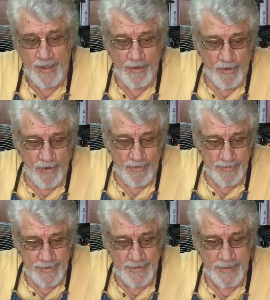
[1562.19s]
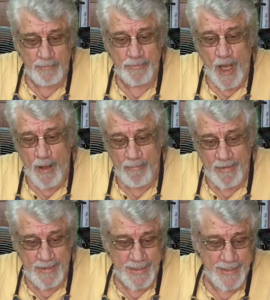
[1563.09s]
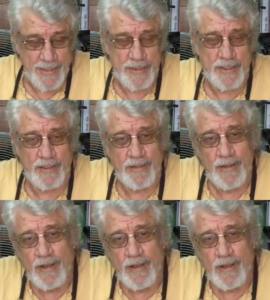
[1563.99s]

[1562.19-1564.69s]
I call tip-top condition.